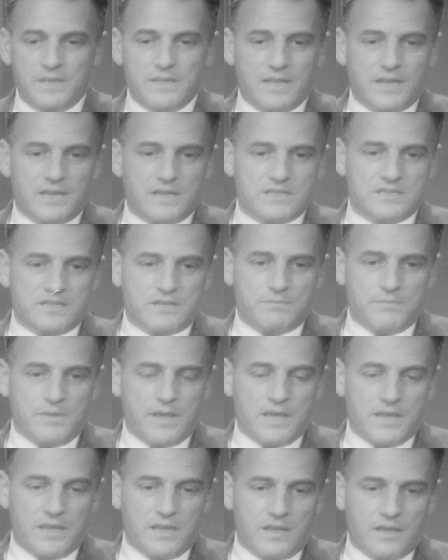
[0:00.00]
Be that as it
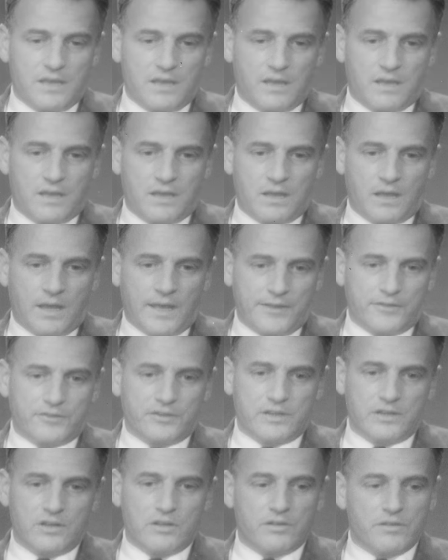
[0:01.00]
may, I
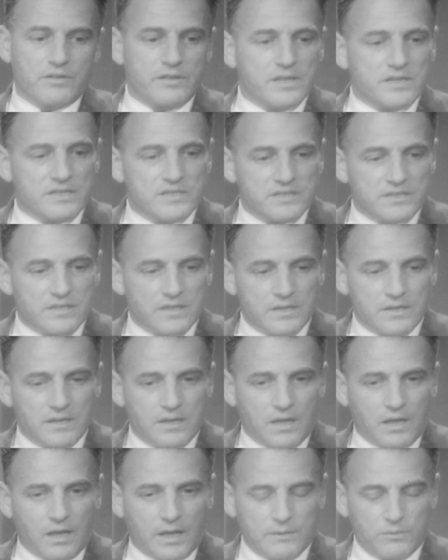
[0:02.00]
only know this, that
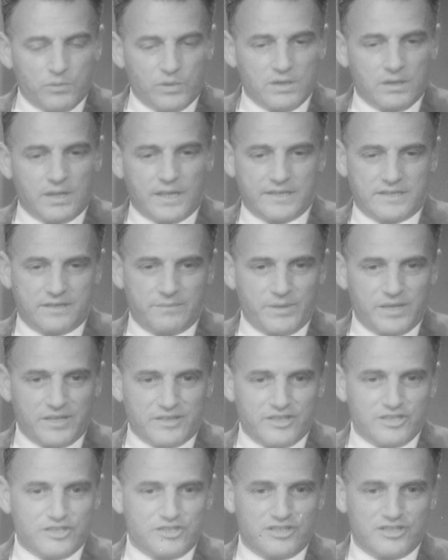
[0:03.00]
I would like to
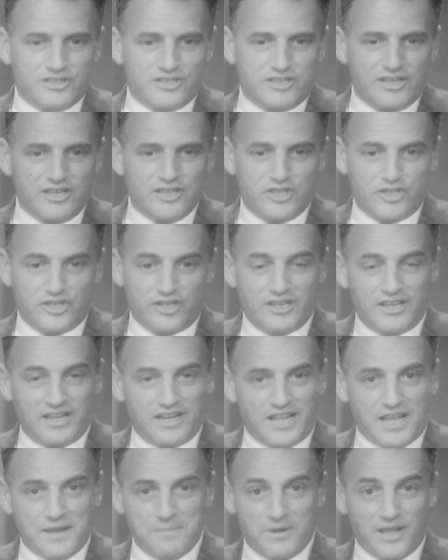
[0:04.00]
make this distinction,
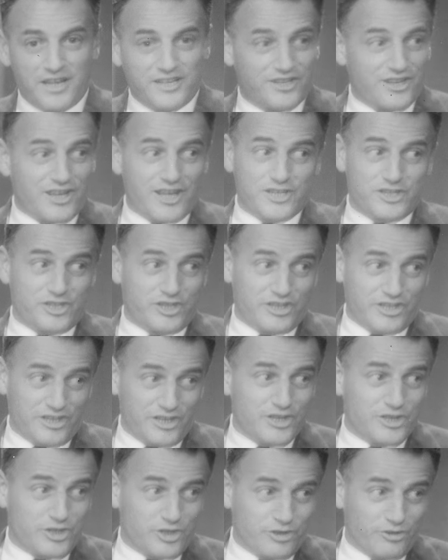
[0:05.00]
and I'm not dodging
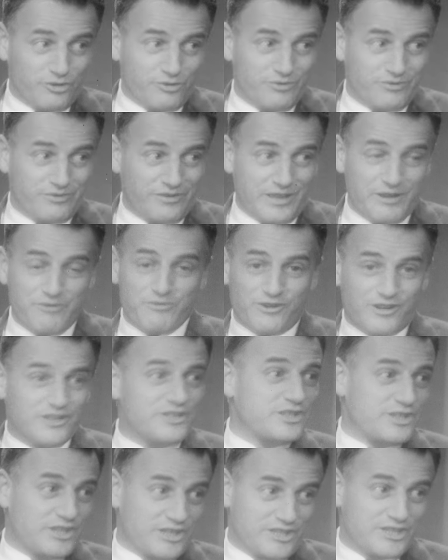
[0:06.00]
the issue. They were
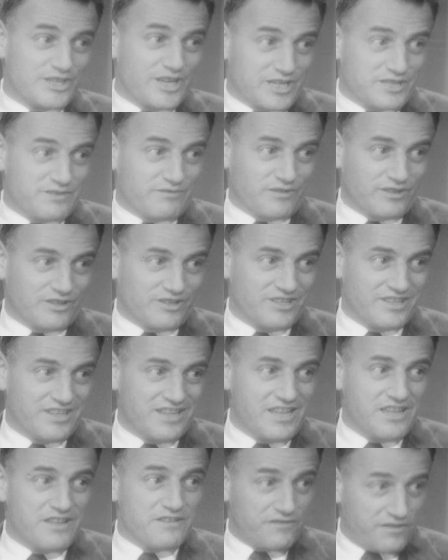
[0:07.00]
unsuccessful
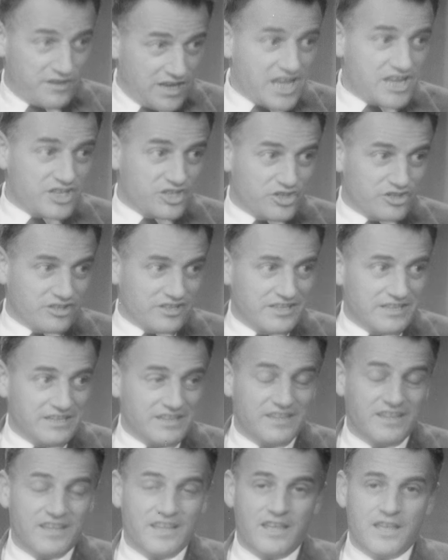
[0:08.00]
financially.
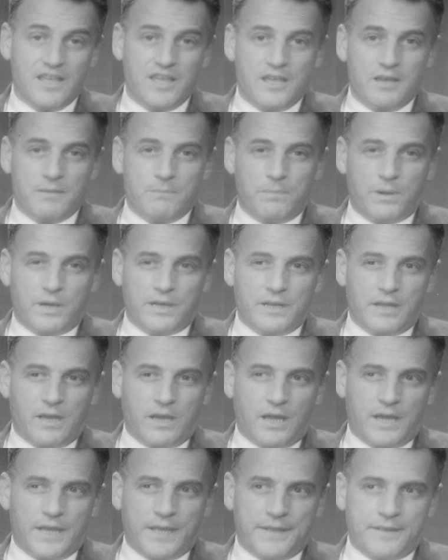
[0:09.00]
Yes. But
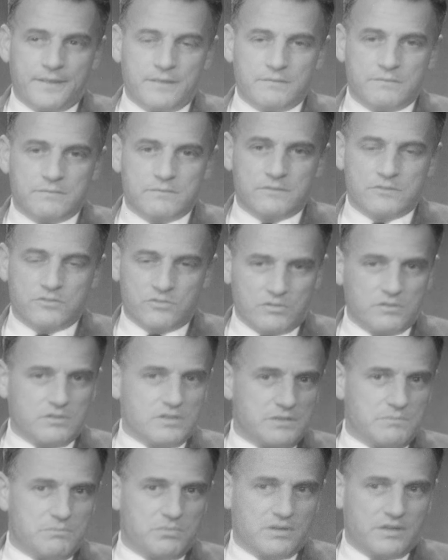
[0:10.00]
I
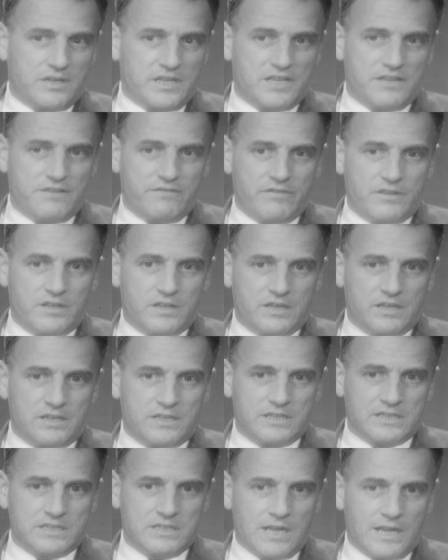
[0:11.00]
truly believe that
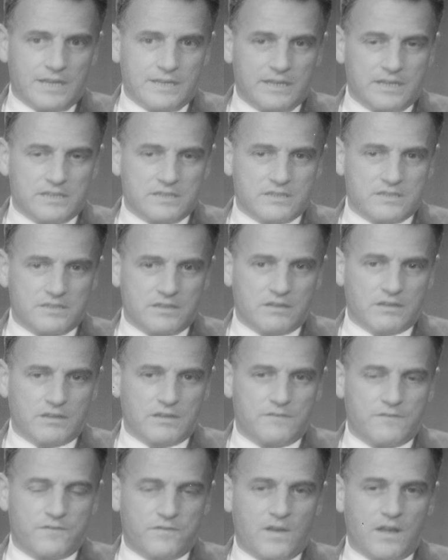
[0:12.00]
it does not
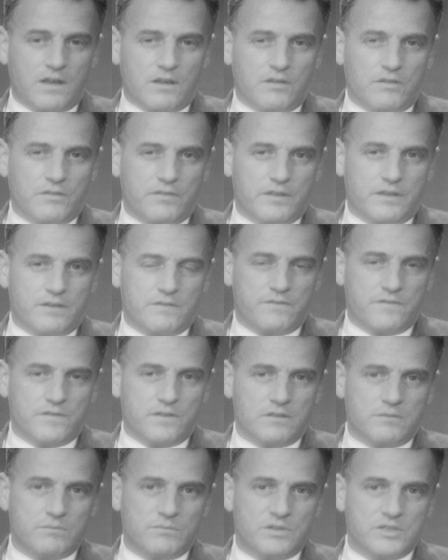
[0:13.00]
necessarily follow that a
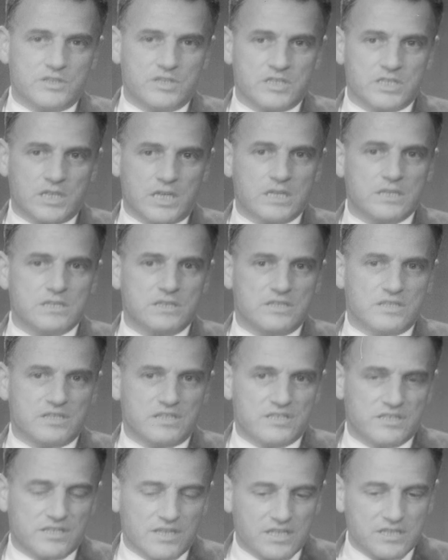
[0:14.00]
film which is
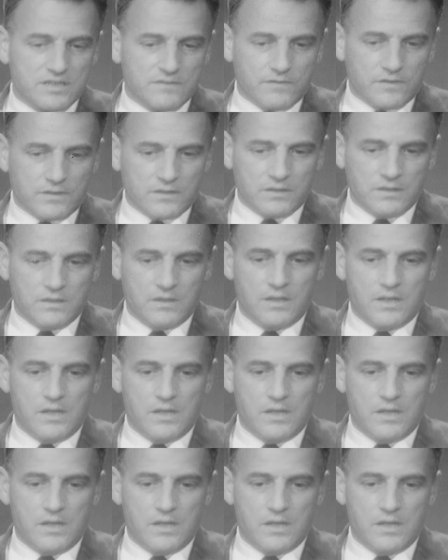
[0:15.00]
unsuccessful